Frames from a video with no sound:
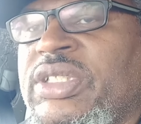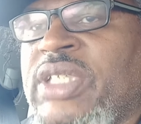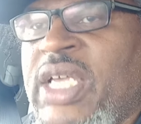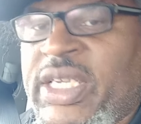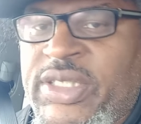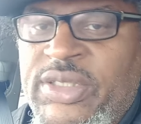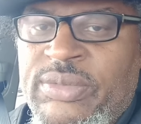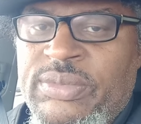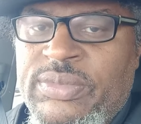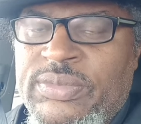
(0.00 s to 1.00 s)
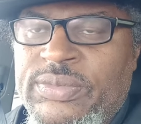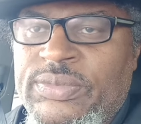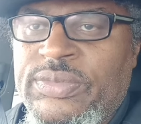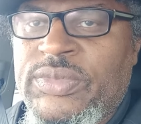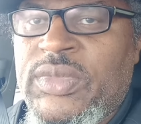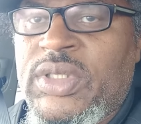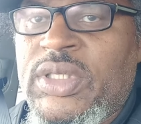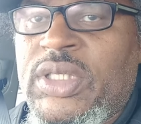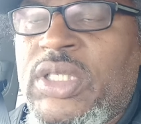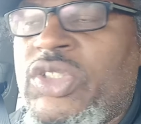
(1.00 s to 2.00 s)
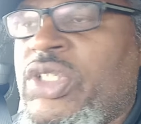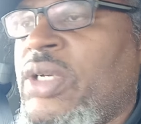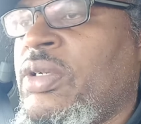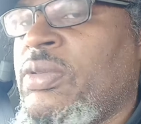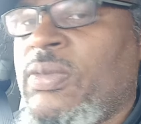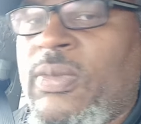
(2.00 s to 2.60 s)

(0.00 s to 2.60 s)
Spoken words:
liked him. So...